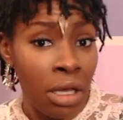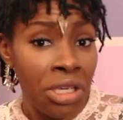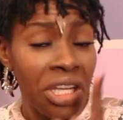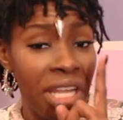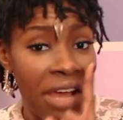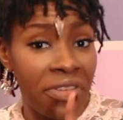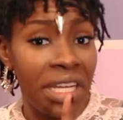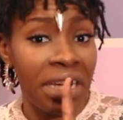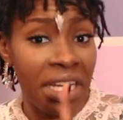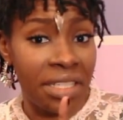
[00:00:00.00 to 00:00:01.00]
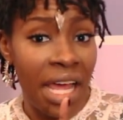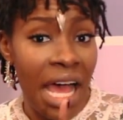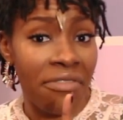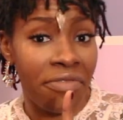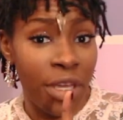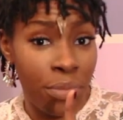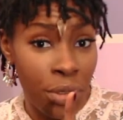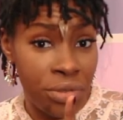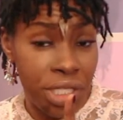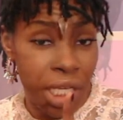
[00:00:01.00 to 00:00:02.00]
you definitely need to have
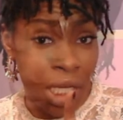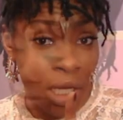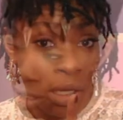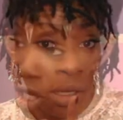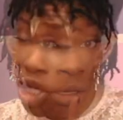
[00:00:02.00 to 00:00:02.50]
V.Beauty.